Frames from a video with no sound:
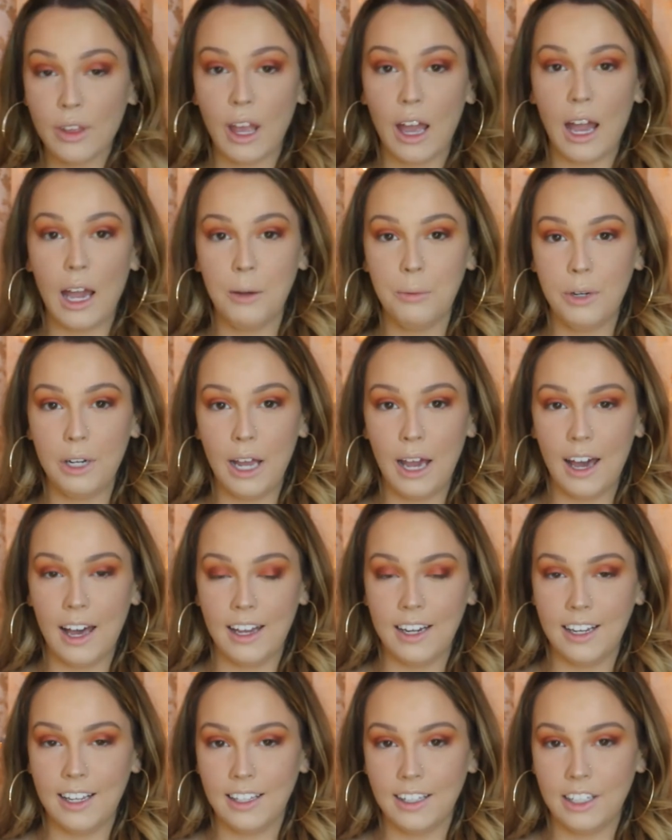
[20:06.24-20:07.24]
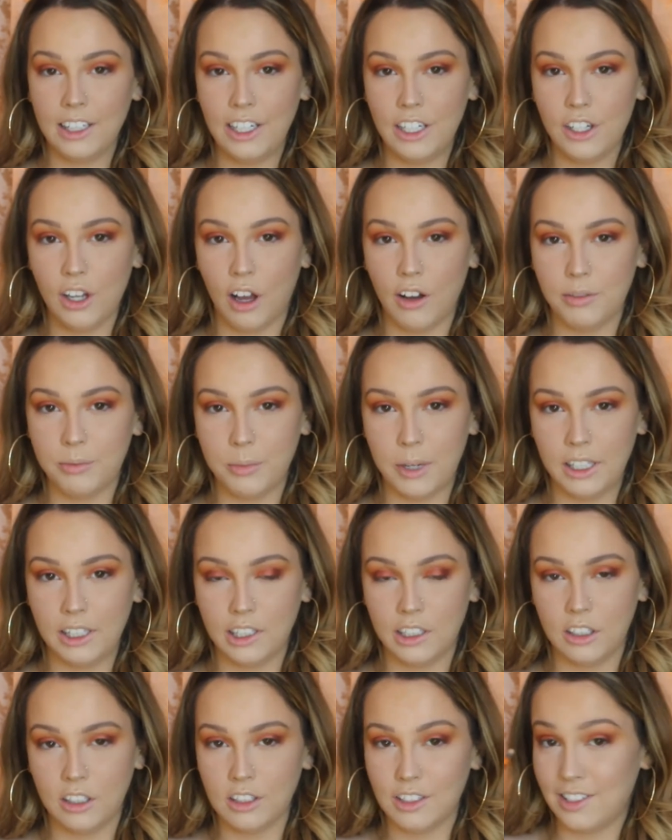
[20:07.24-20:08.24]
I went ahead and cleaned off my
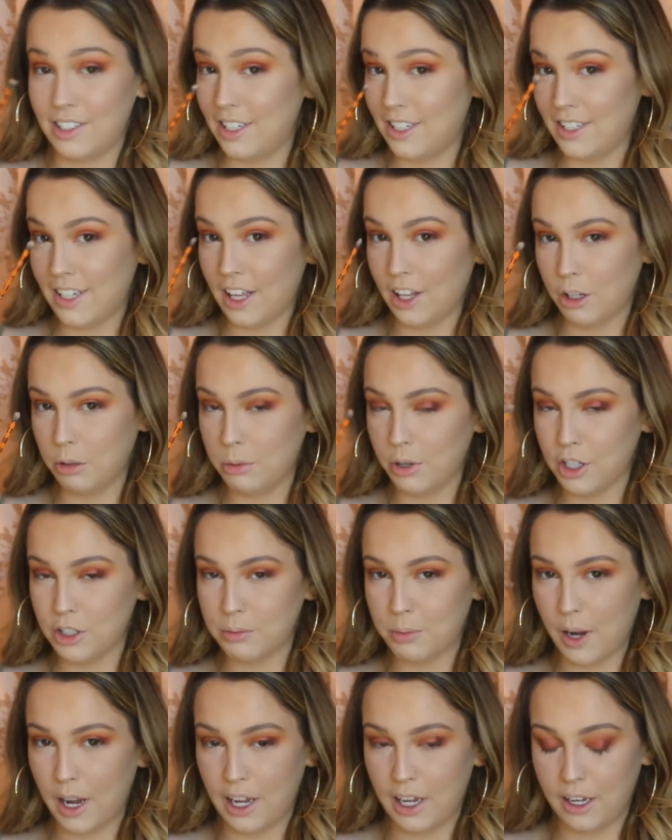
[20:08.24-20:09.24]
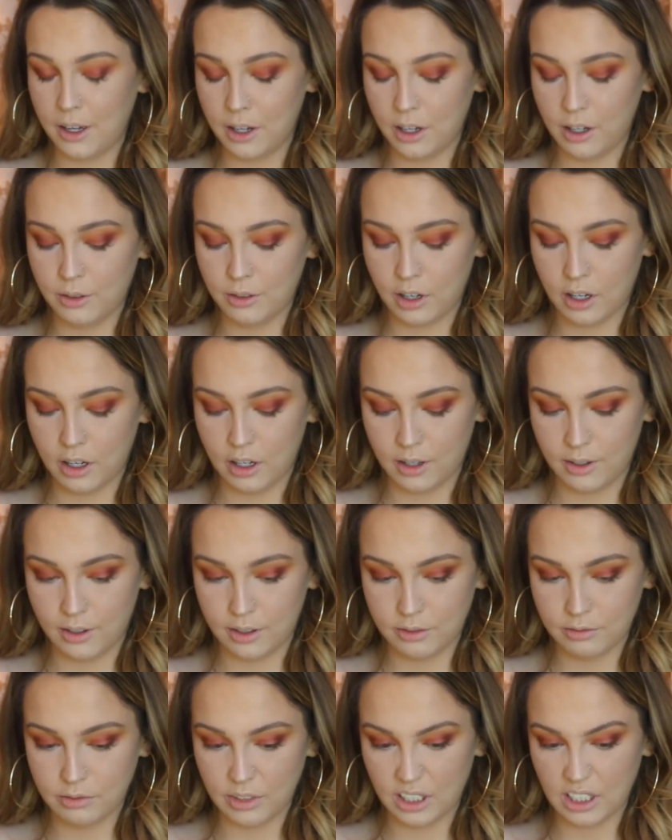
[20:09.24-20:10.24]
little detailer brush by
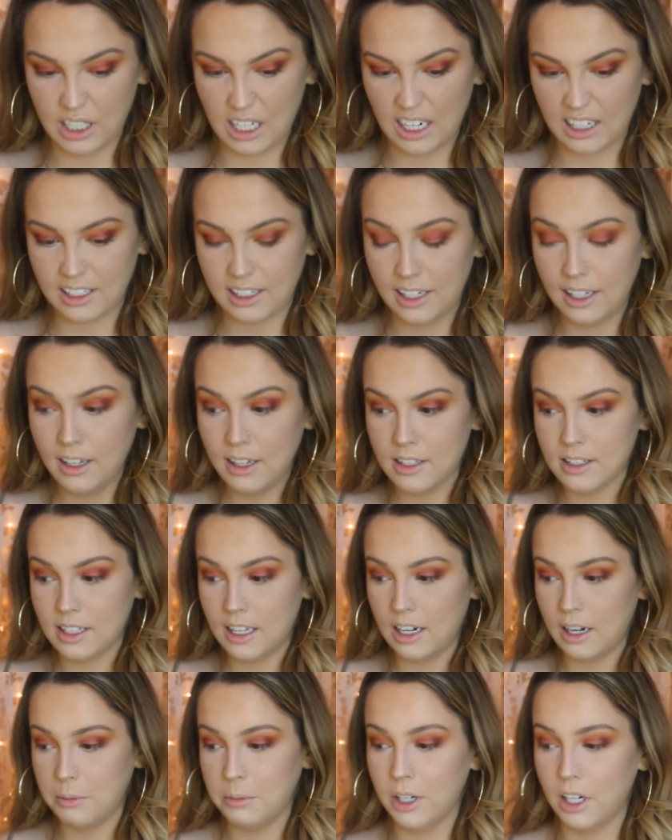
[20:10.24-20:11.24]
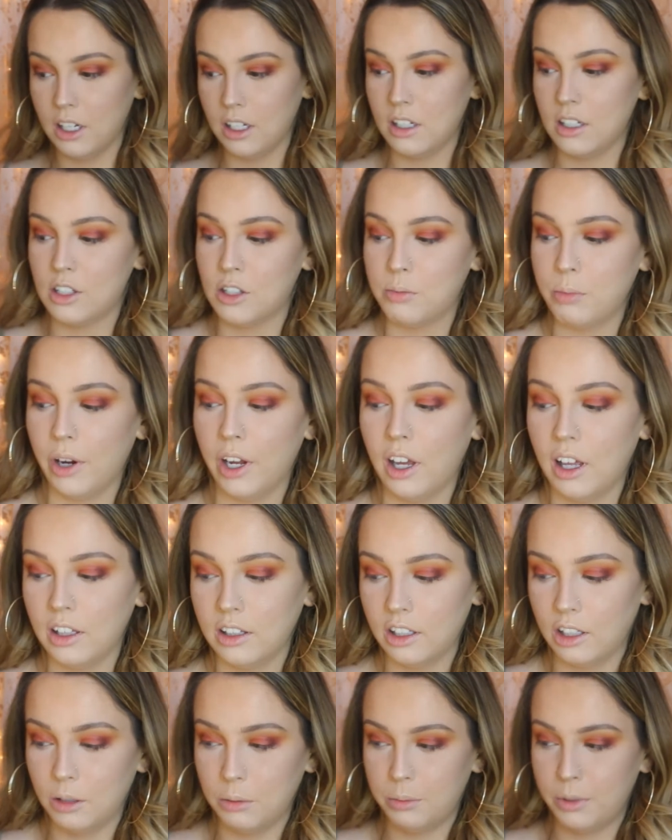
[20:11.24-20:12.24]
Real Techniques, and I'm going to spray a
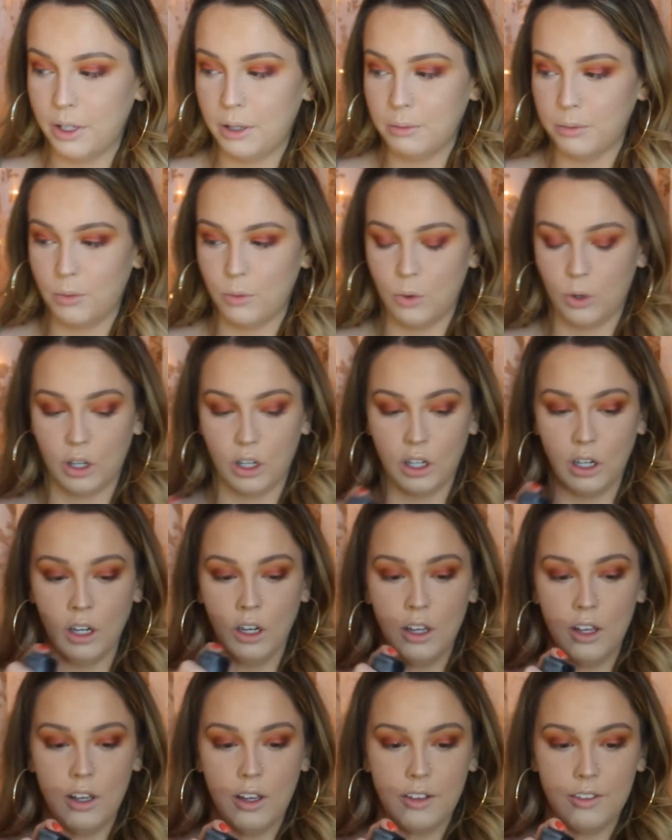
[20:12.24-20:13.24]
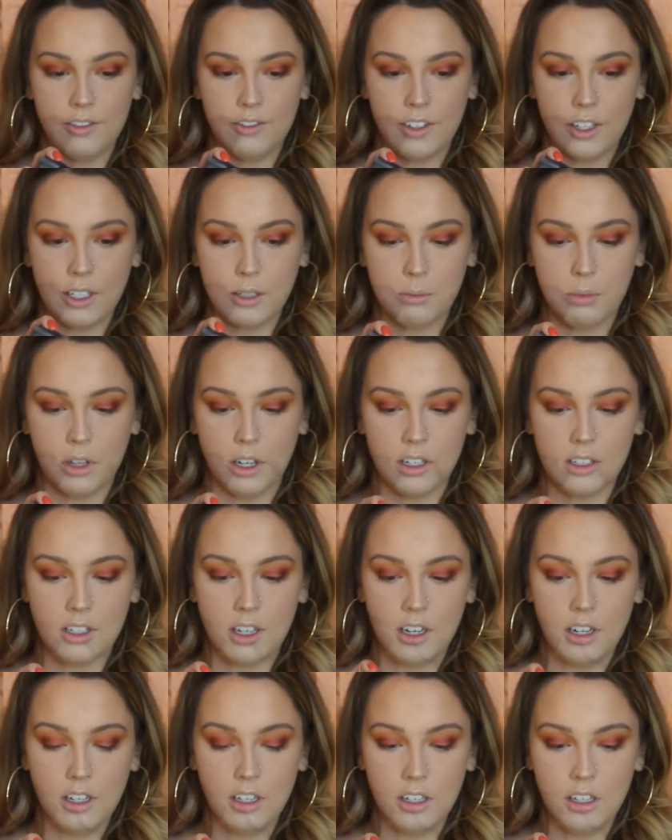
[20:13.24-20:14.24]
little bit more Fix Plus
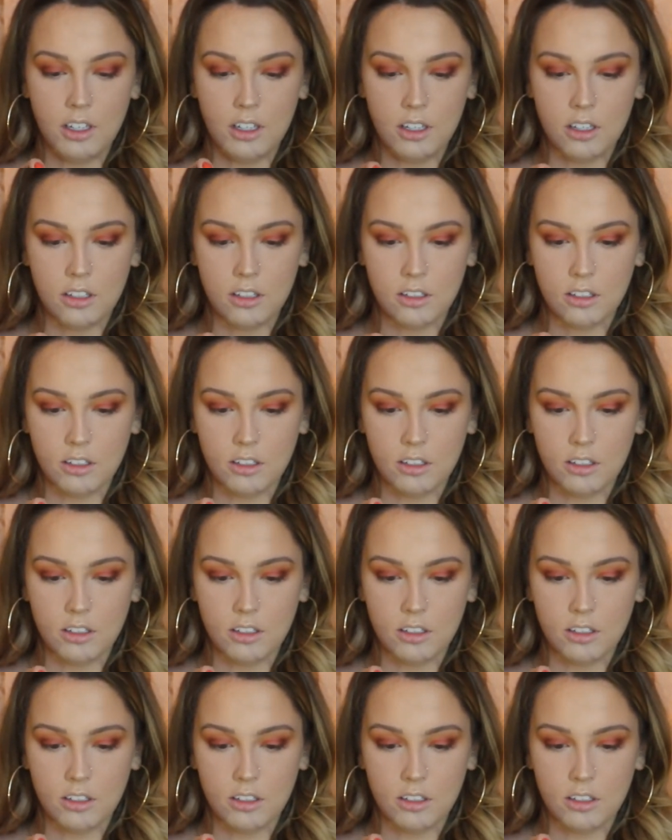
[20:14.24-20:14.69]
on it.